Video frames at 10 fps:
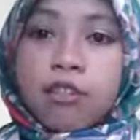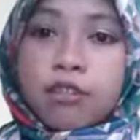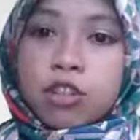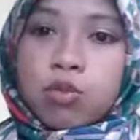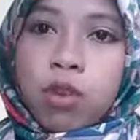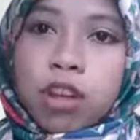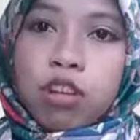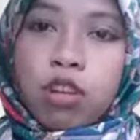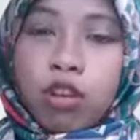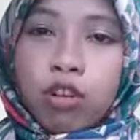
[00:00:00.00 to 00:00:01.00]
The first
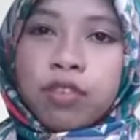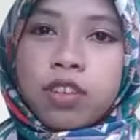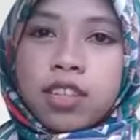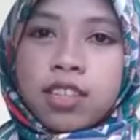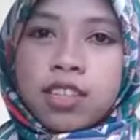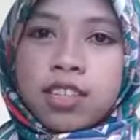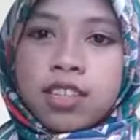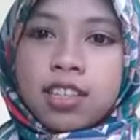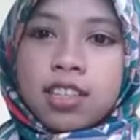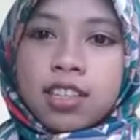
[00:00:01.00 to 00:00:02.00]
one of
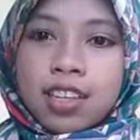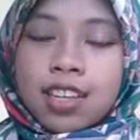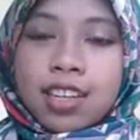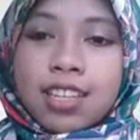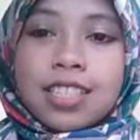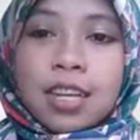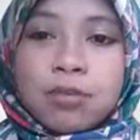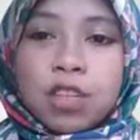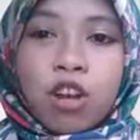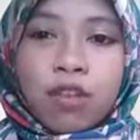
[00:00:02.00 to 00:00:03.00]
a
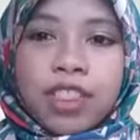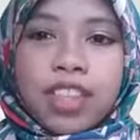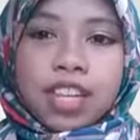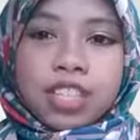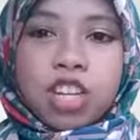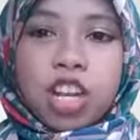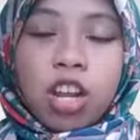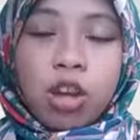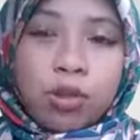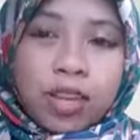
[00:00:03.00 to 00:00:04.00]
subject of
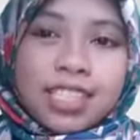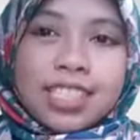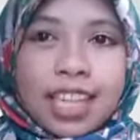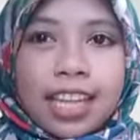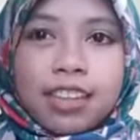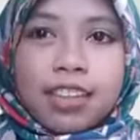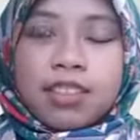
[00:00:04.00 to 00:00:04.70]
international law is state.